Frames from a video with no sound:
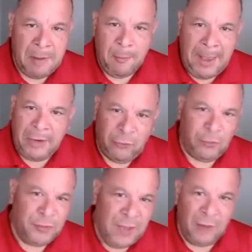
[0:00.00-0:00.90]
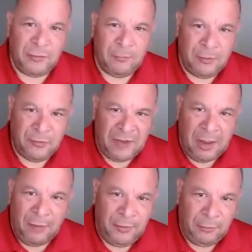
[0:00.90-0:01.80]
back in 2000 when
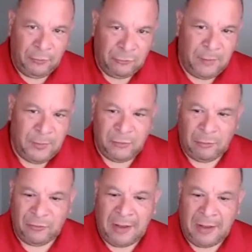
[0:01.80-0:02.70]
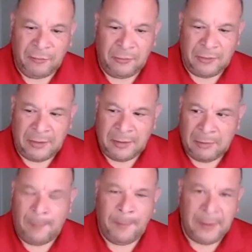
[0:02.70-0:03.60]
South Hills scrimmaged Los Altos,
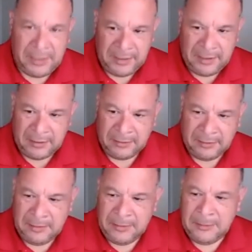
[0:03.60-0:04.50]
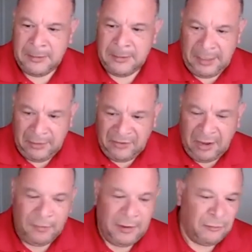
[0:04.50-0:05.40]
Upland, and
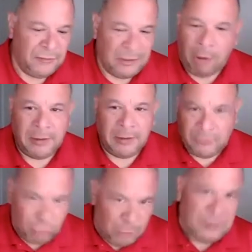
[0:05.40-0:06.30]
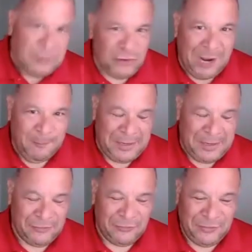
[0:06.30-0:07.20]
South Hills, they called it the Scrimmage of
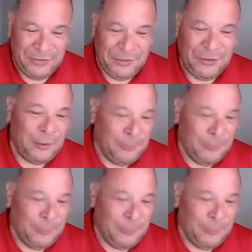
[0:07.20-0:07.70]
Champions. Mm-hmm.